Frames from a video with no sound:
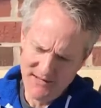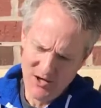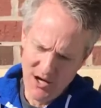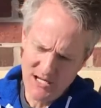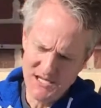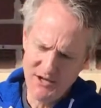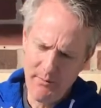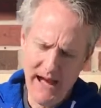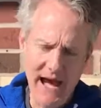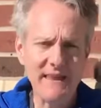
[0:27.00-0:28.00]
dogs in your
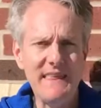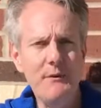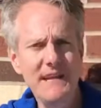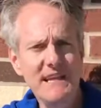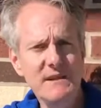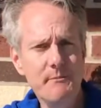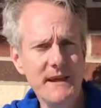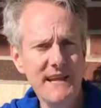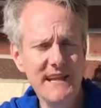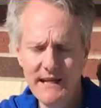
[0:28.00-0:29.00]
pack, they would need to
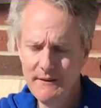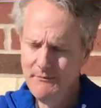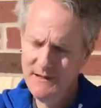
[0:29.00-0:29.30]
meet him